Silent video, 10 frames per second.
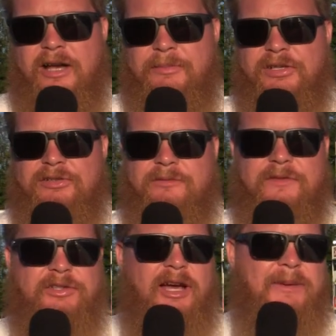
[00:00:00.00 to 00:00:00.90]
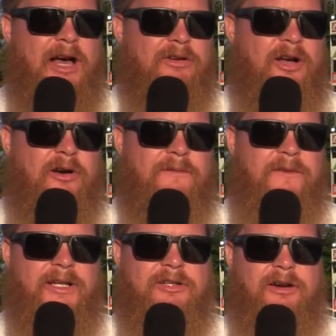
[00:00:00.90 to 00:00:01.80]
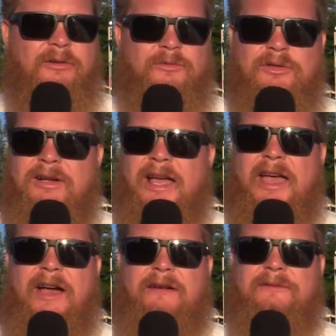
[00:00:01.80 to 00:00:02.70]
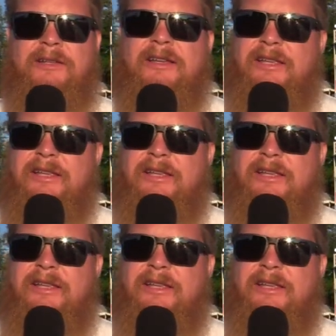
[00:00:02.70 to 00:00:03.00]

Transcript: competition for top alcohol funny car will have